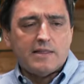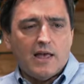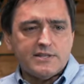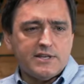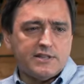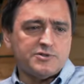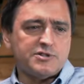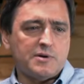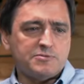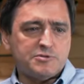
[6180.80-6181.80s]
I, I set
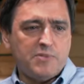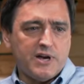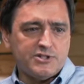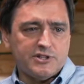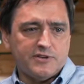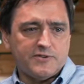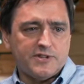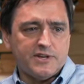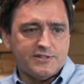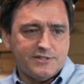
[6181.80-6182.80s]
this one up specially
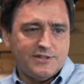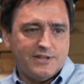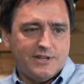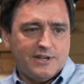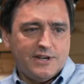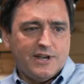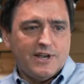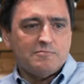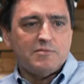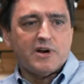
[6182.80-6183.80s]
for this
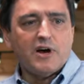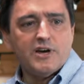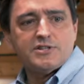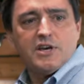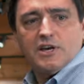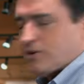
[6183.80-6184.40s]
because